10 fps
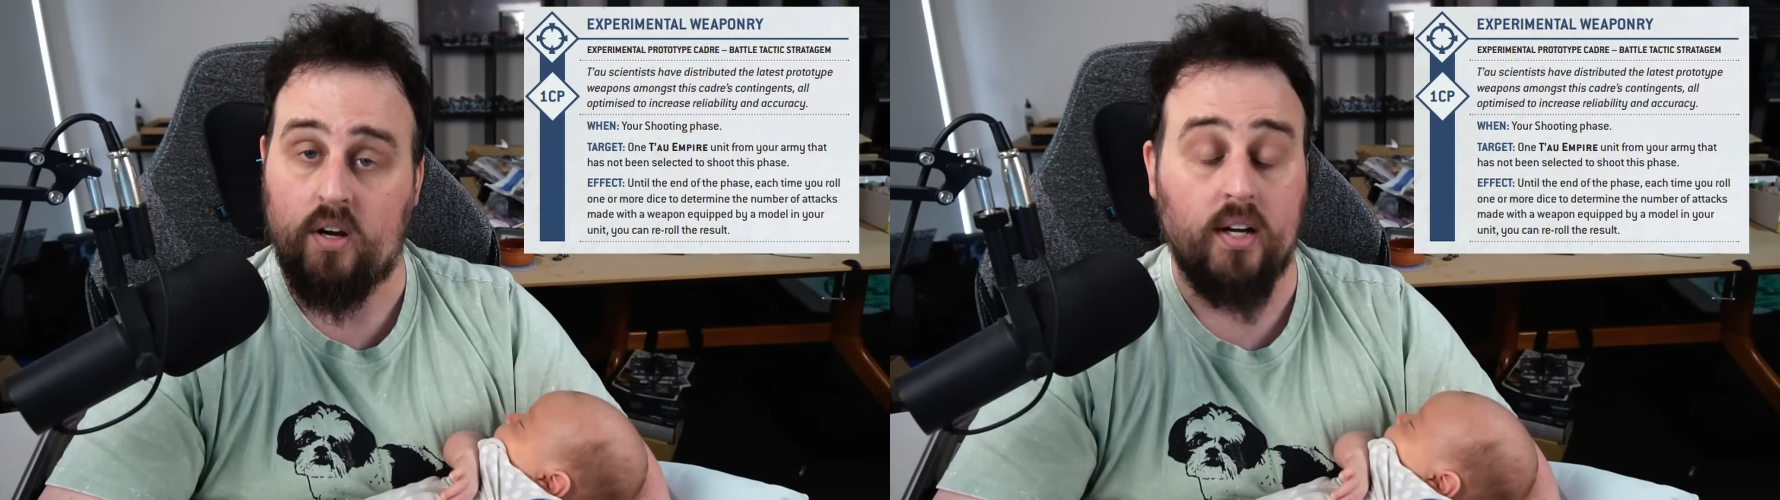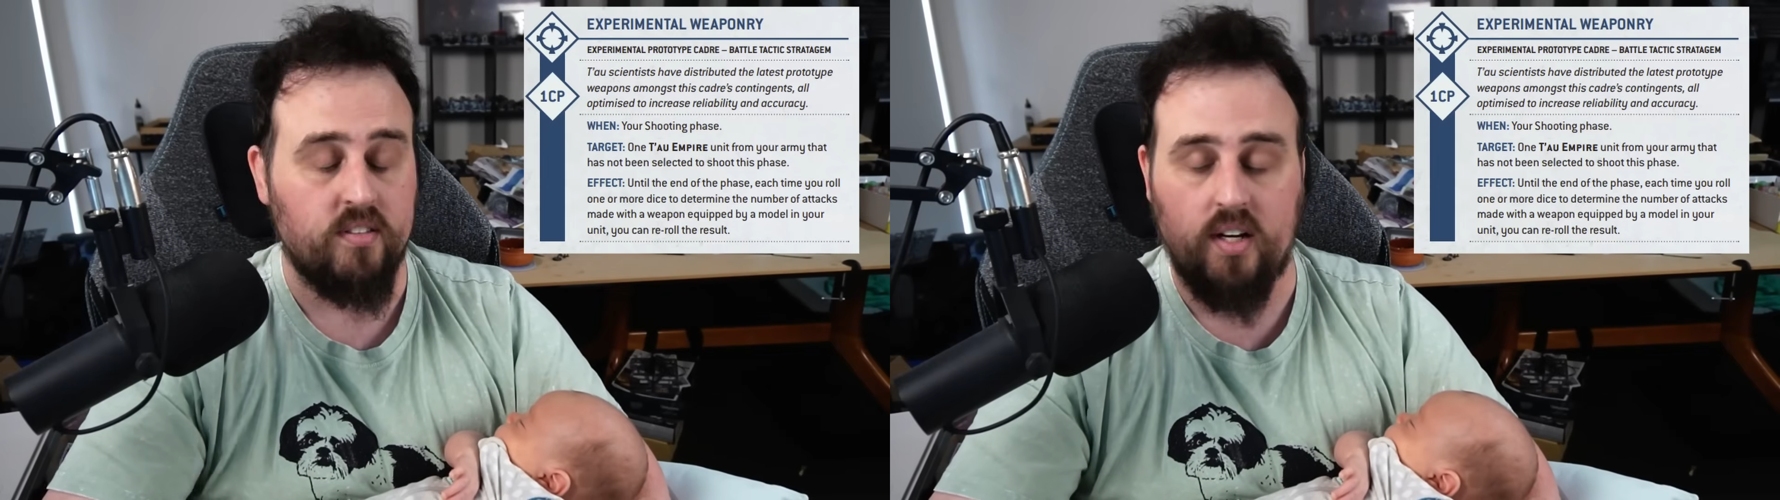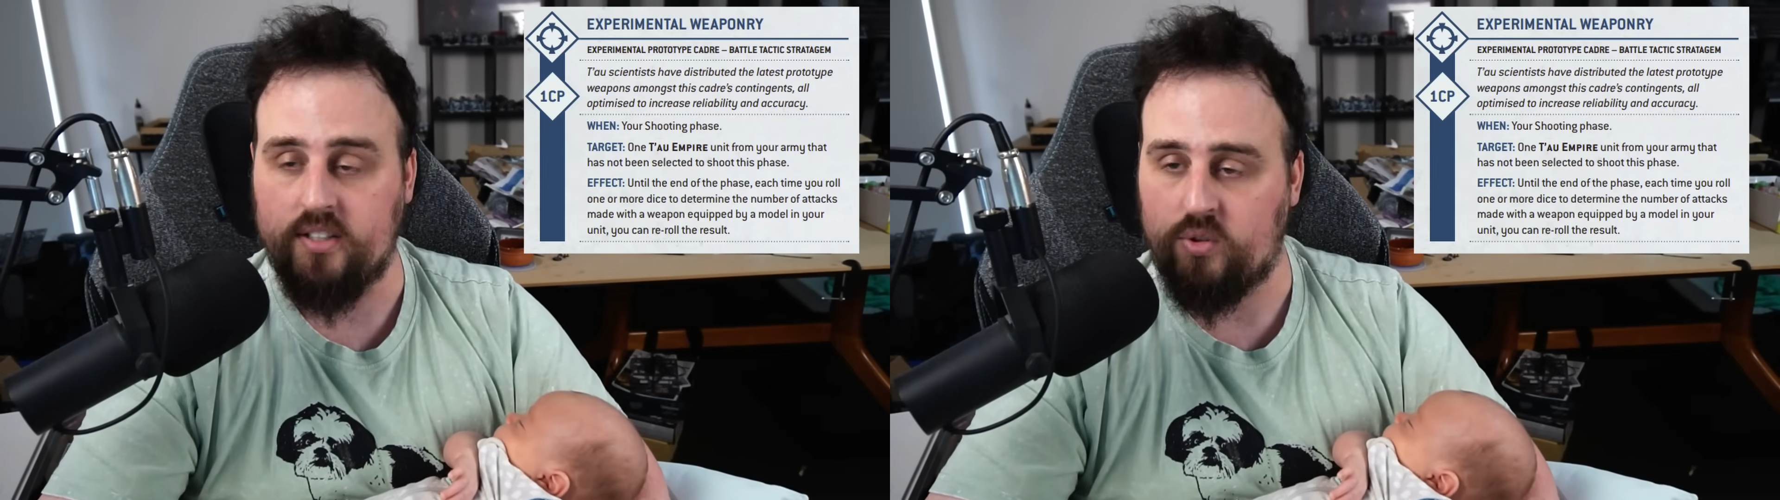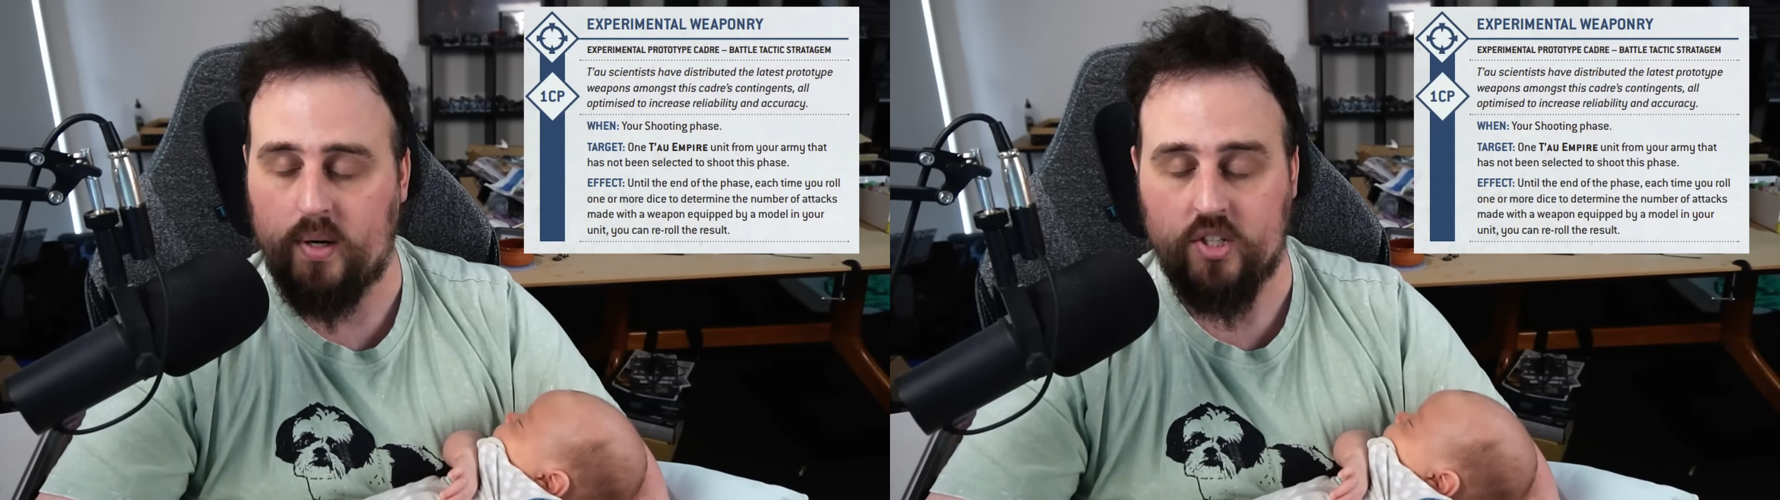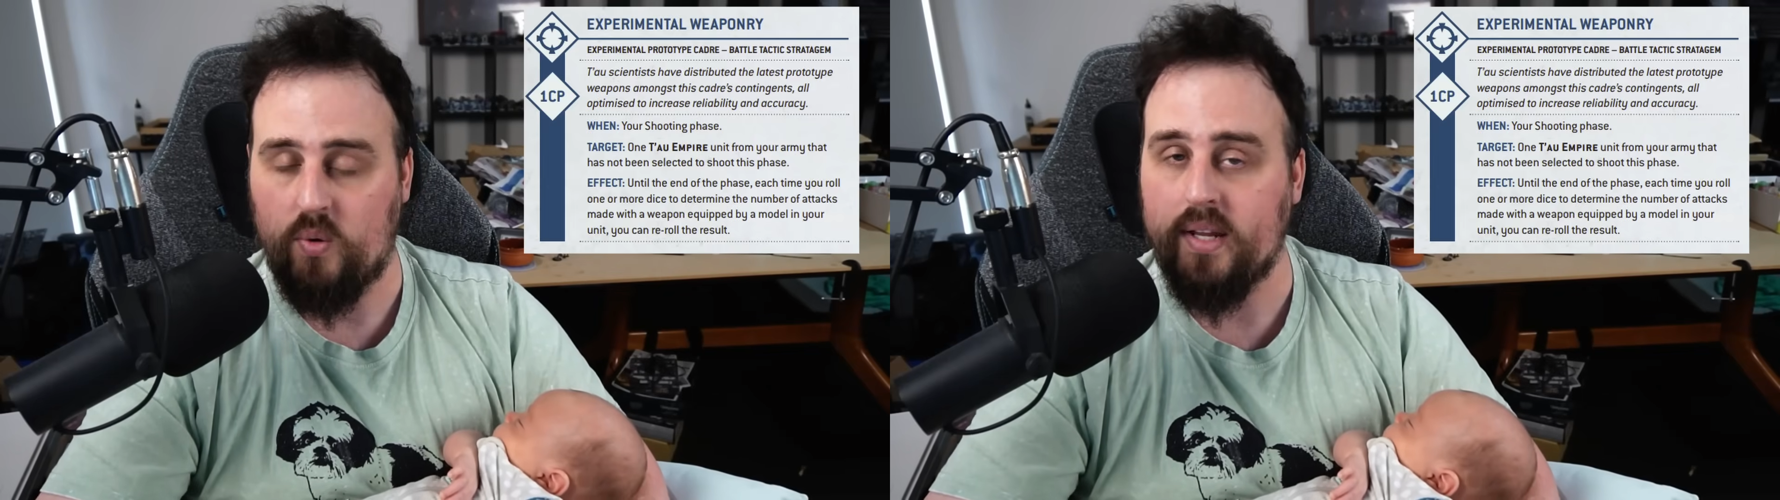Hindsight is
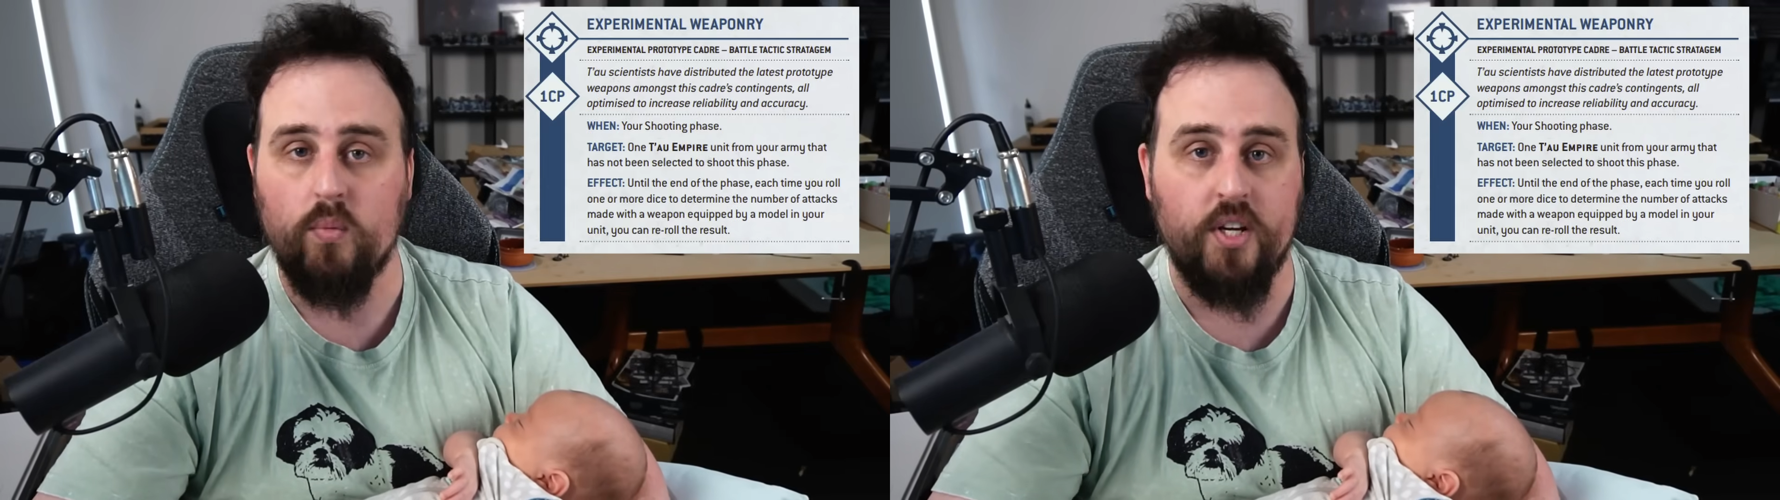2020.